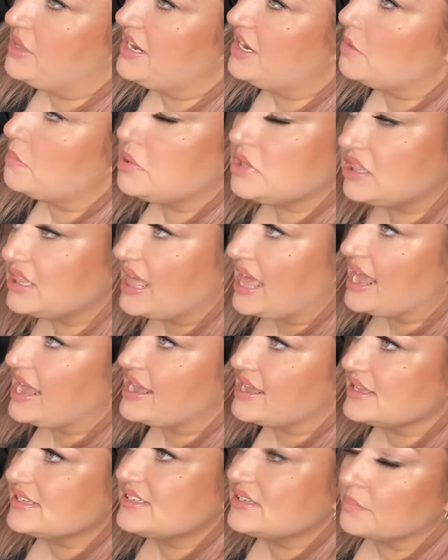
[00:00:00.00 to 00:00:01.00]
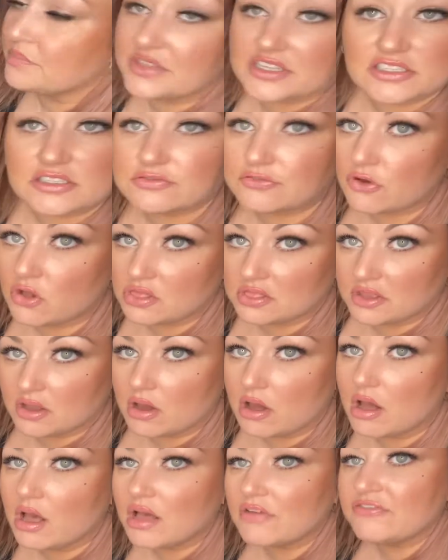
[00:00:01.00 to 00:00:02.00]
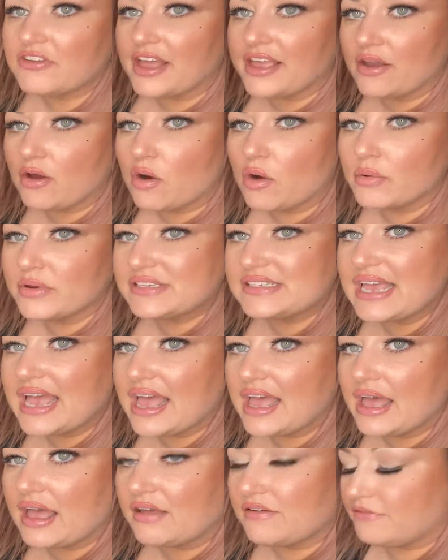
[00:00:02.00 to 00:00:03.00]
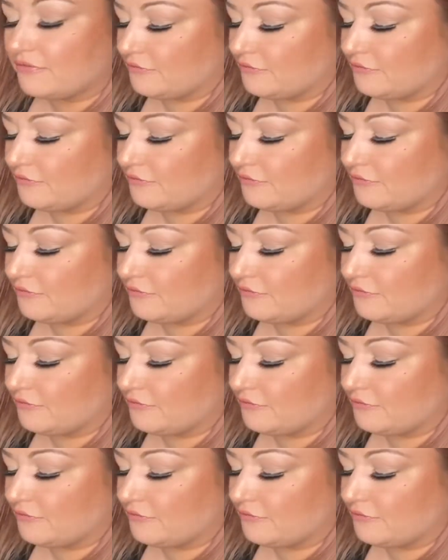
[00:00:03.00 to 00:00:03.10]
a play, something's falling off. I always have